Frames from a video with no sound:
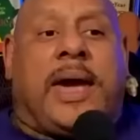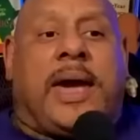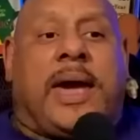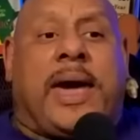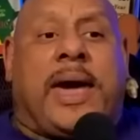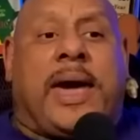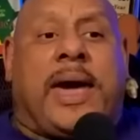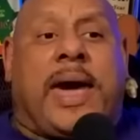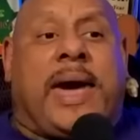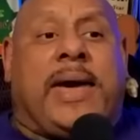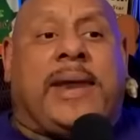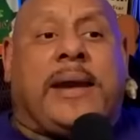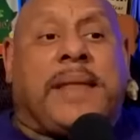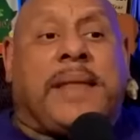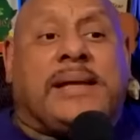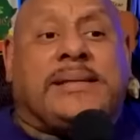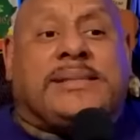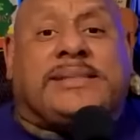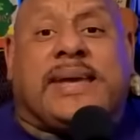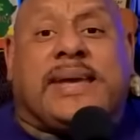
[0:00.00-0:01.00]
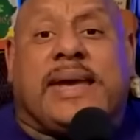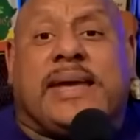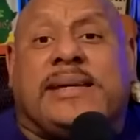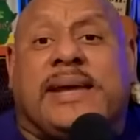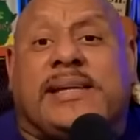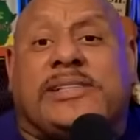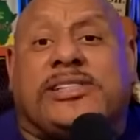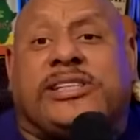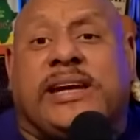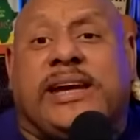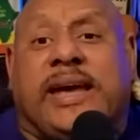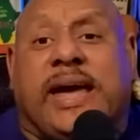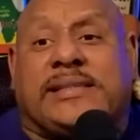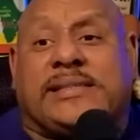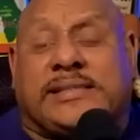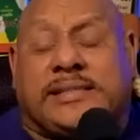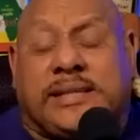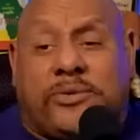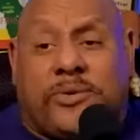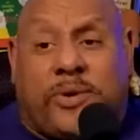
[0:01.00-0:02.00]
And I'm not saying that she had
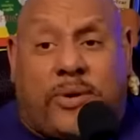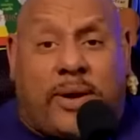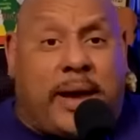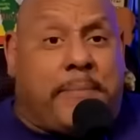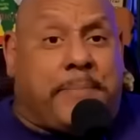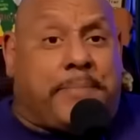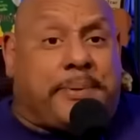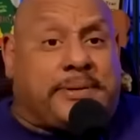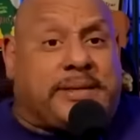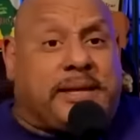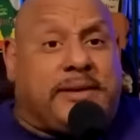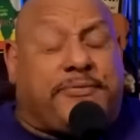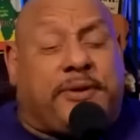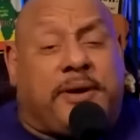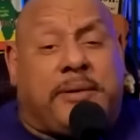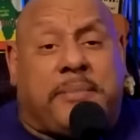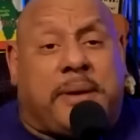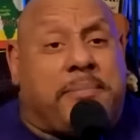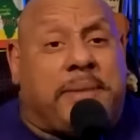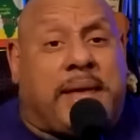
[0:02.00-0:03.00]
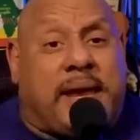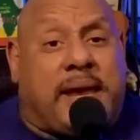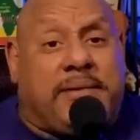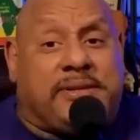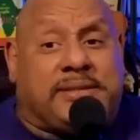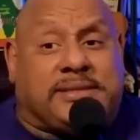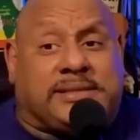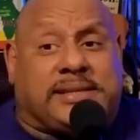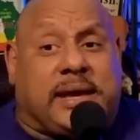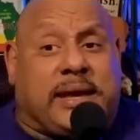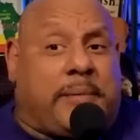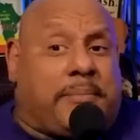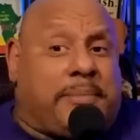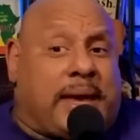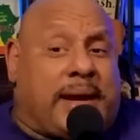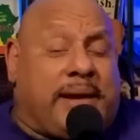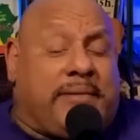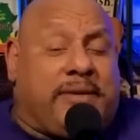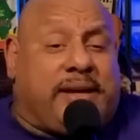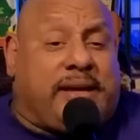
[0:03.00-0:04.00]
zero empathy for him. I'm not even saying I'm
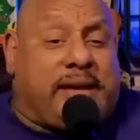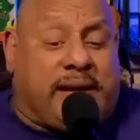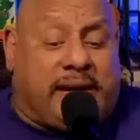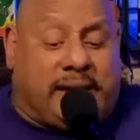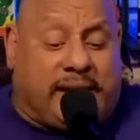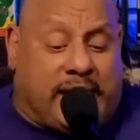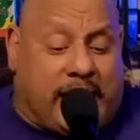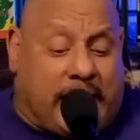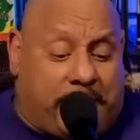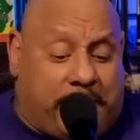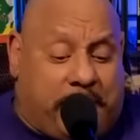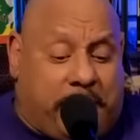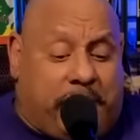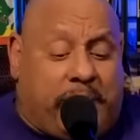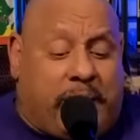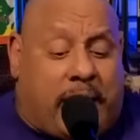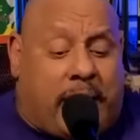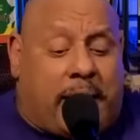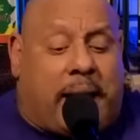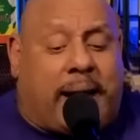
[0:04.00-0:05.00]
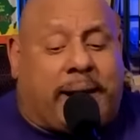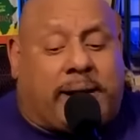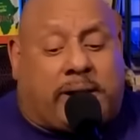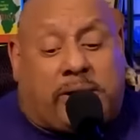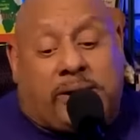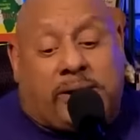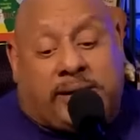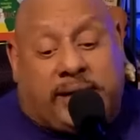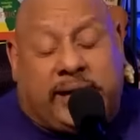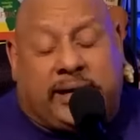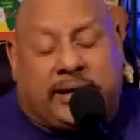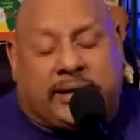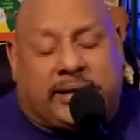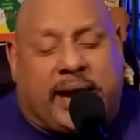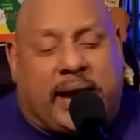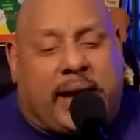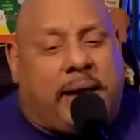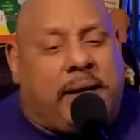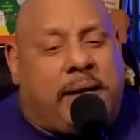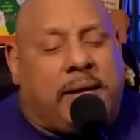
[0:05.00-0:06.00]
not even getting into that. Maybe we, I, I could get into
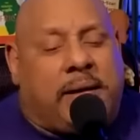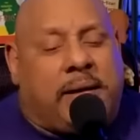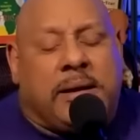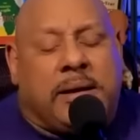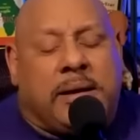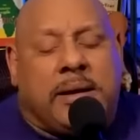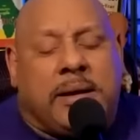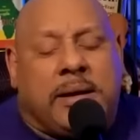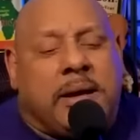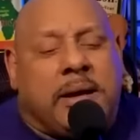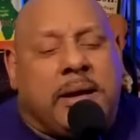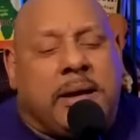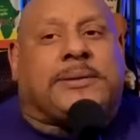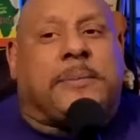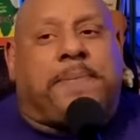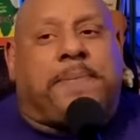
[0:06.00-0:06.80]
that. But the